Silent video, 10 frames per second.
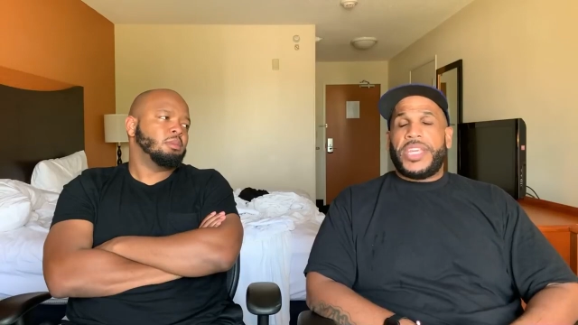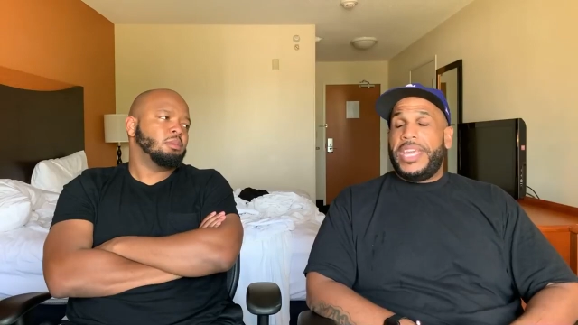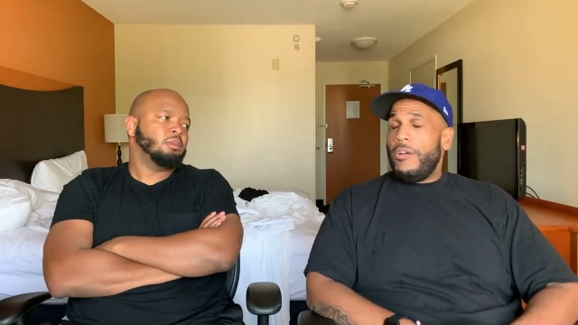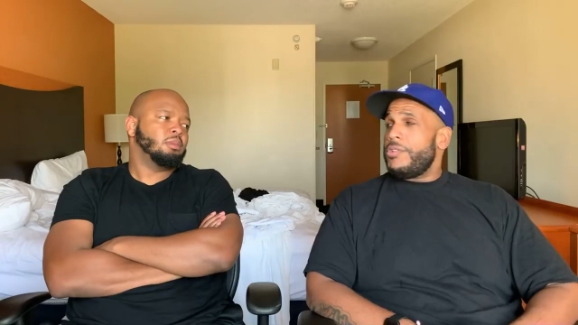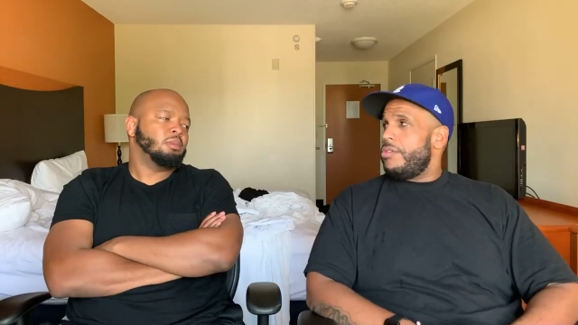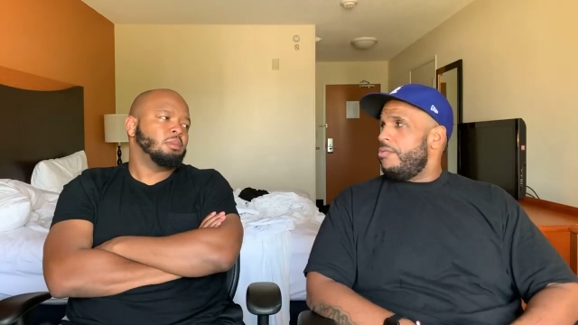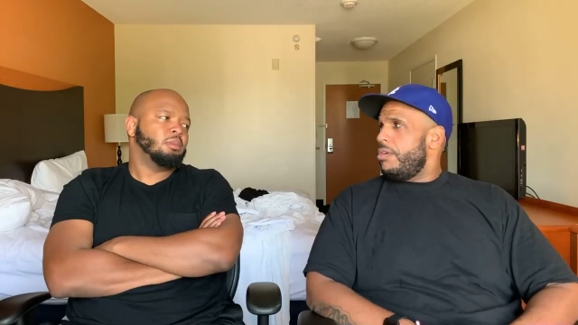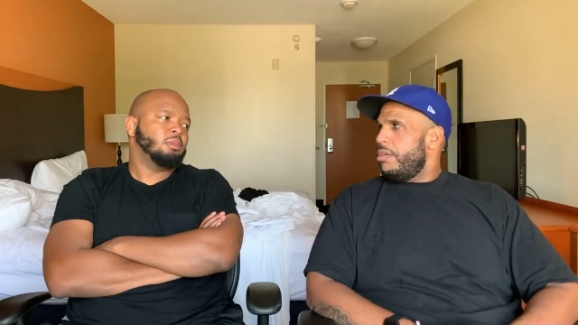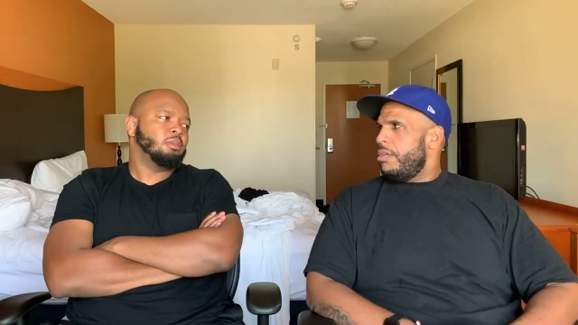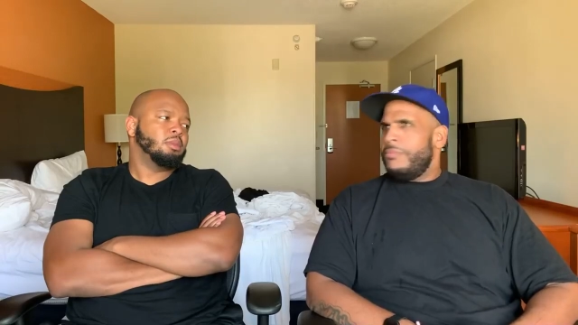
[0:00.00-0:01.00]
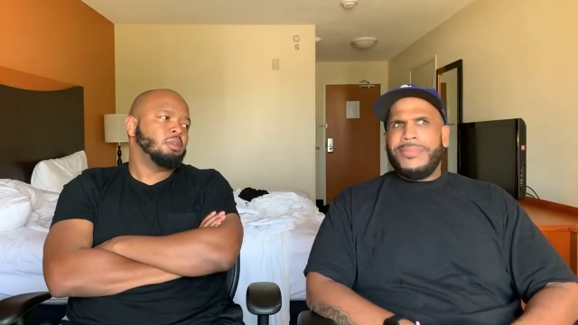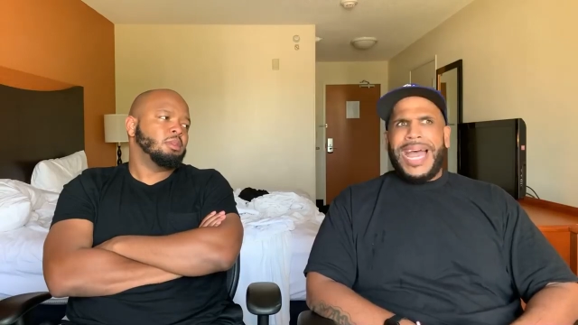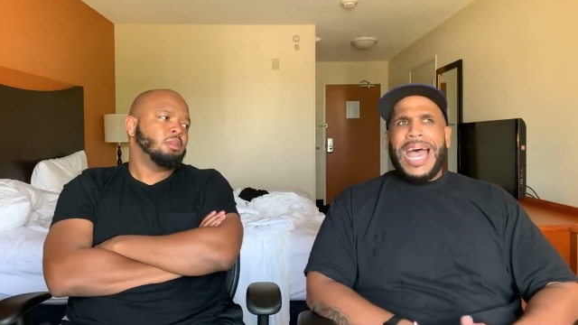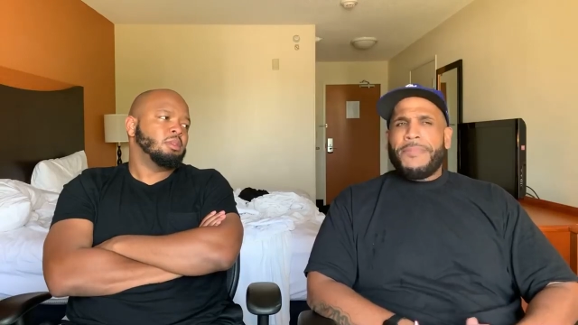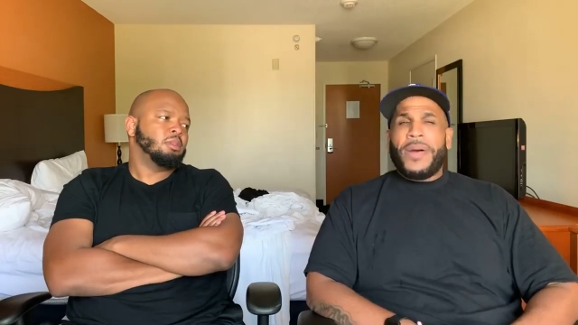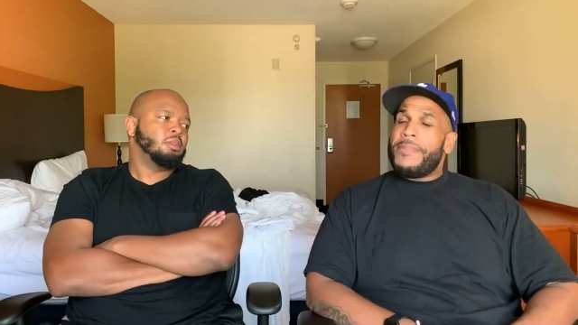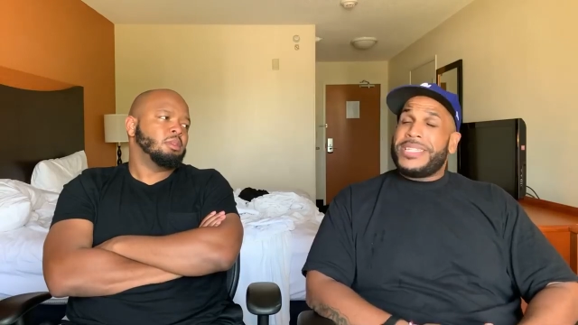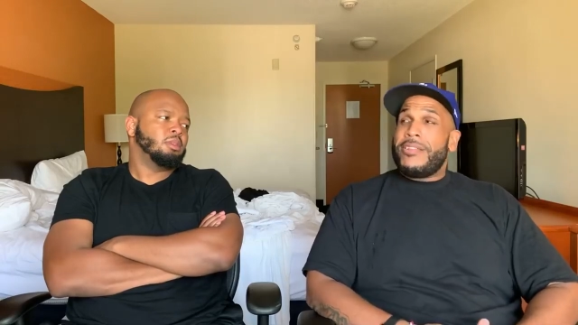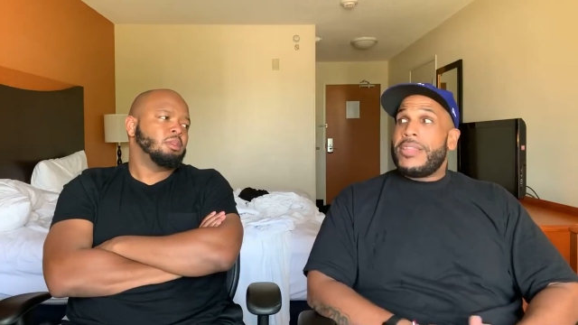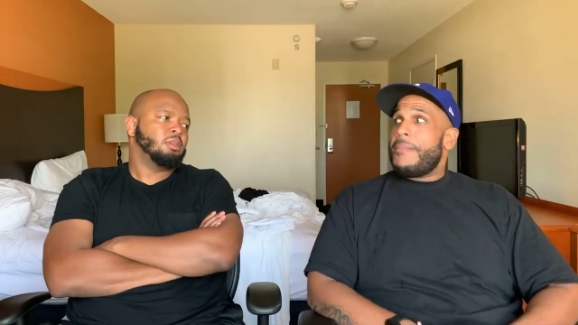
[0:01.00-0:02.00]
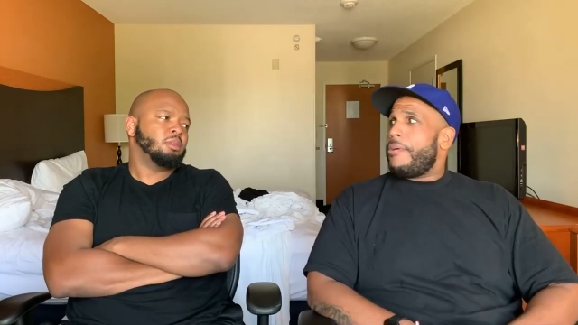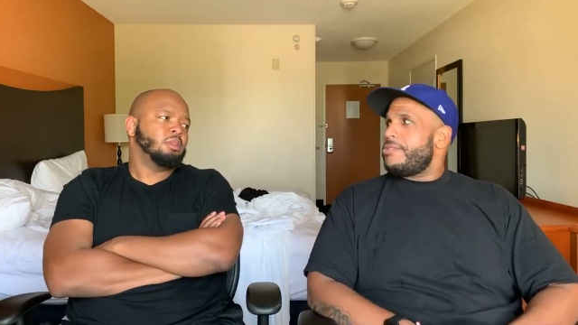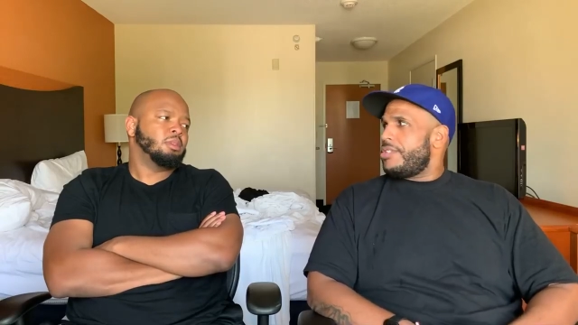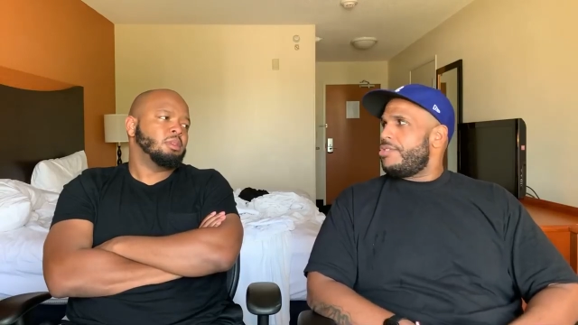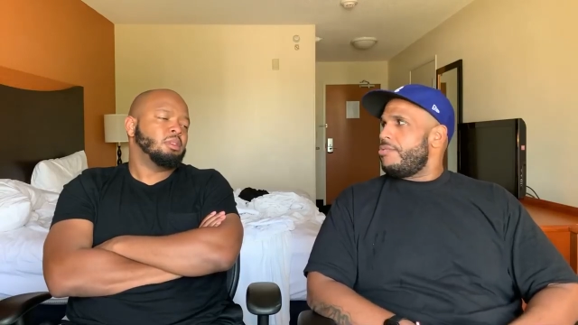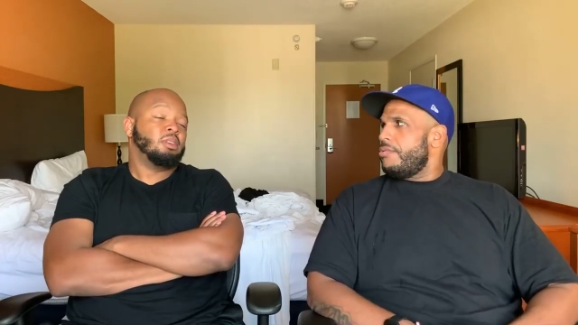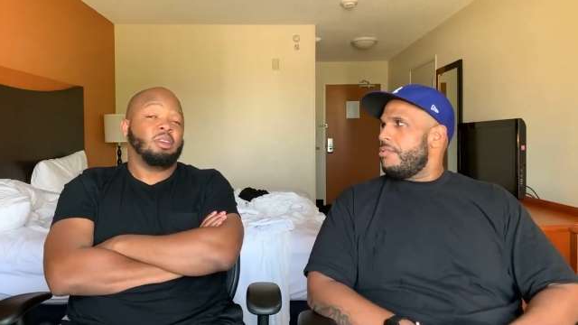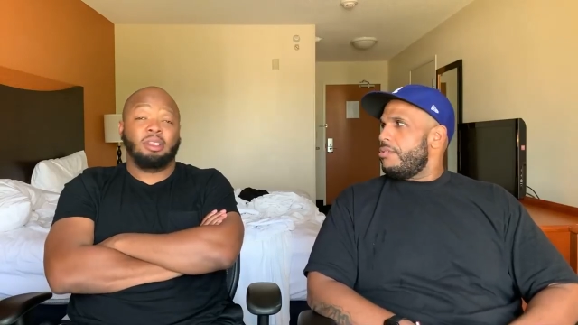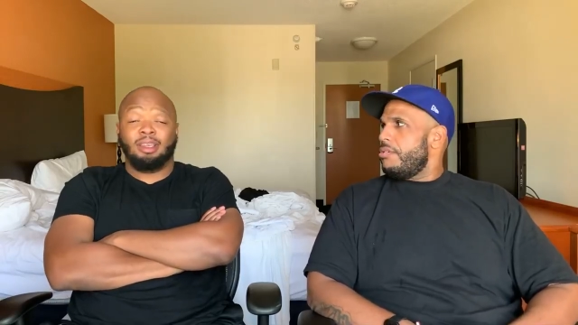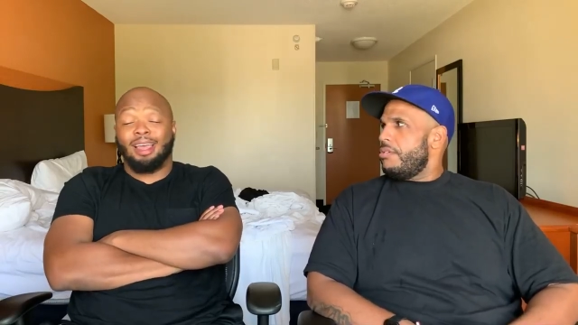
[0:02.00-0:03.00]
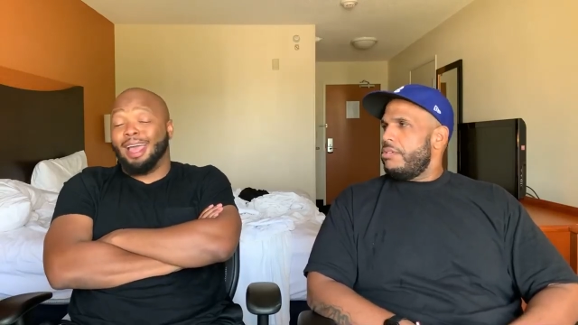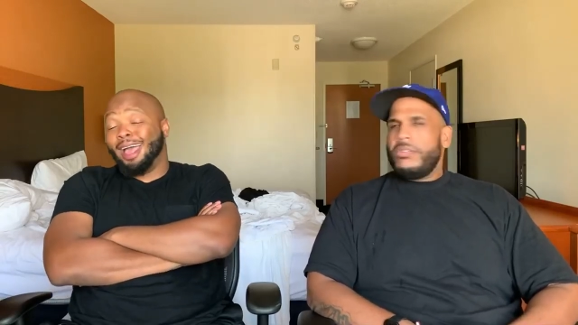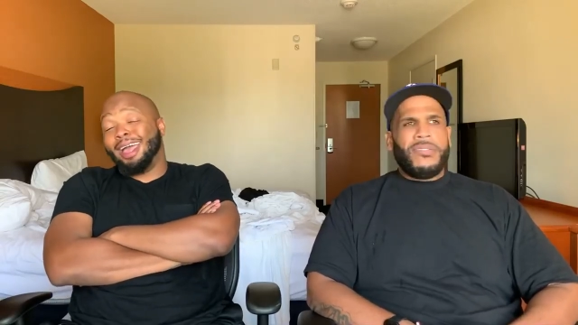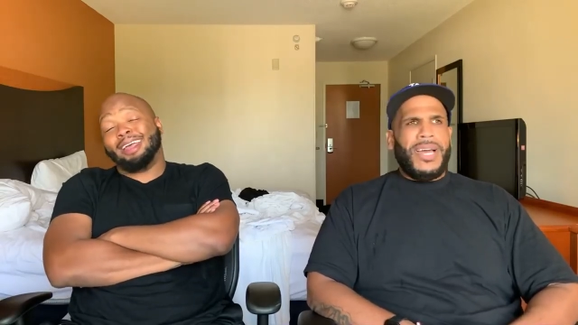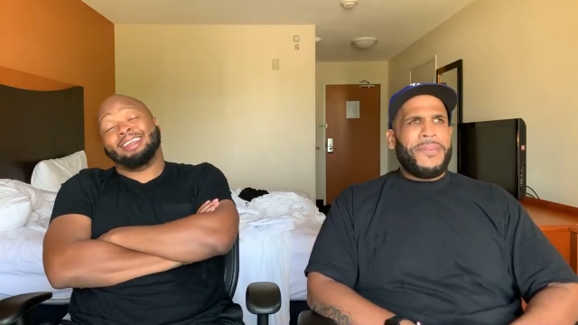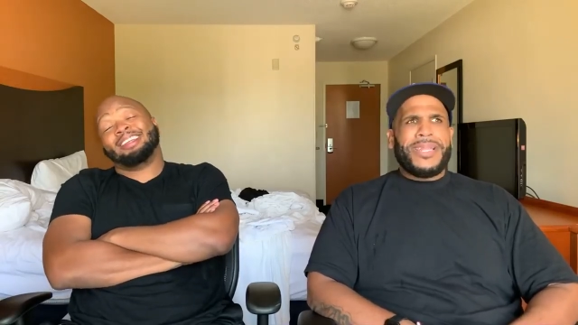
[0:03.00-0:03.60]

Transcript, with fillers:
Speaker 1: kill you, I'd probably tell them that person too. I'd